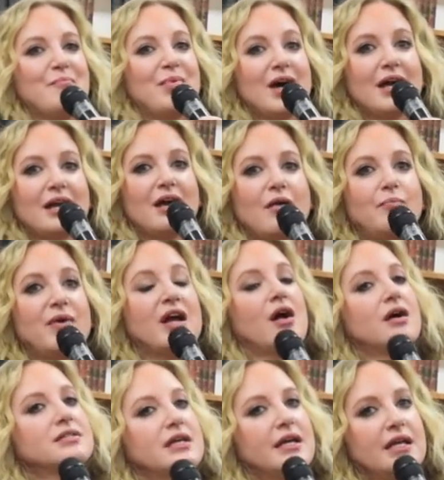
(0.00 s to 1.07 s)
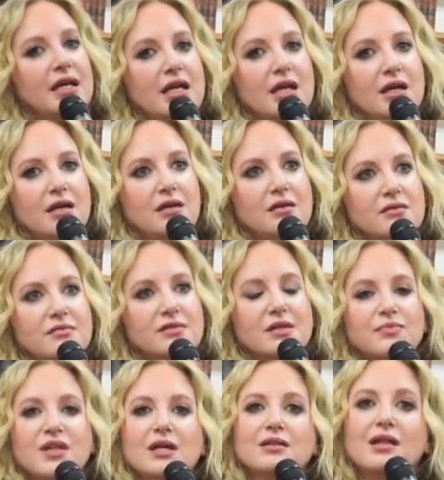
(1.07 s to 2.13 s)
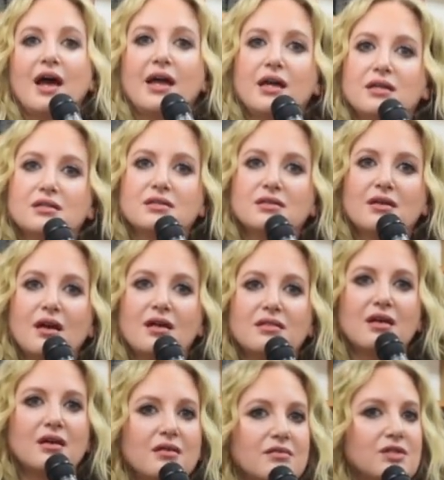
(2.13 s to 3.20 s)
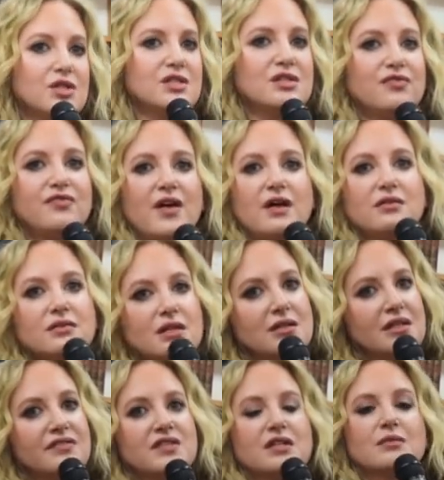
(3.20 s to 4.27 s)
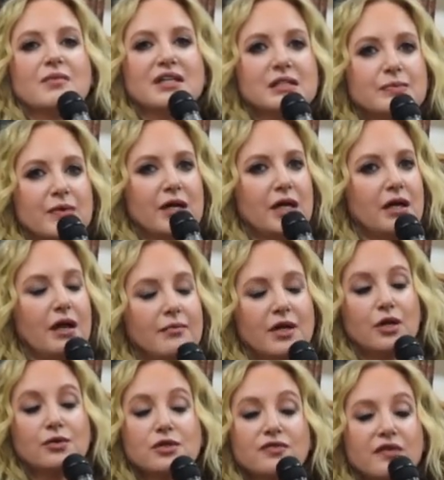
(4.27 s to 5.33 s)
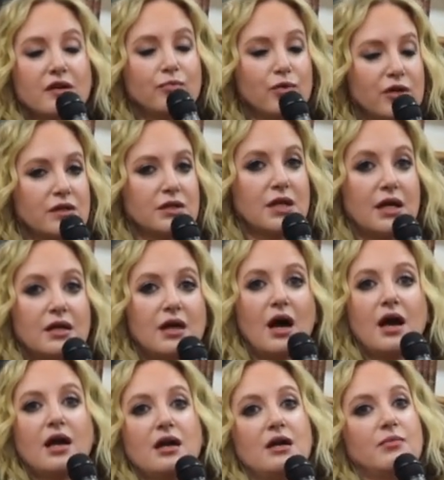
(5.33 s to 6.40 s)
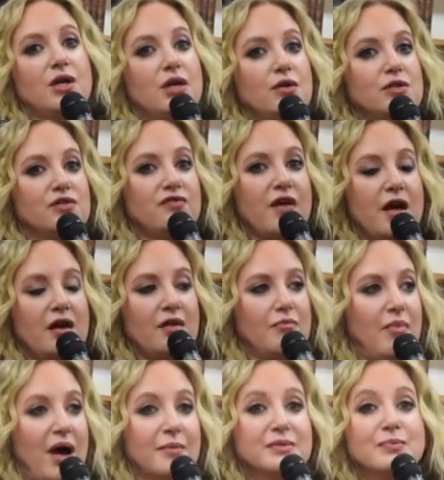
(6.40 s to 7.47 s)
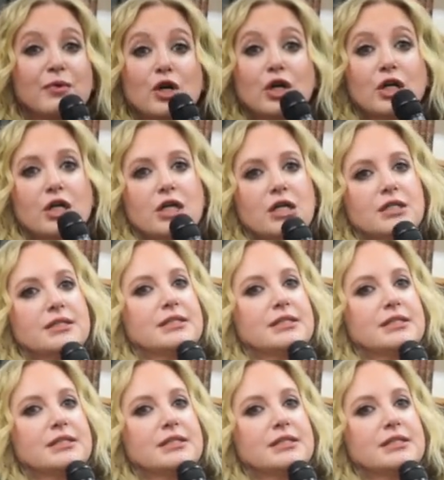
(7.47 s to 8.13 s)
But because I needed something light and that just felt, that lifted my spirit. I'm a huge fan of Brooklyn Nine-Nine. I'm a huge fan of Bob's Burgers.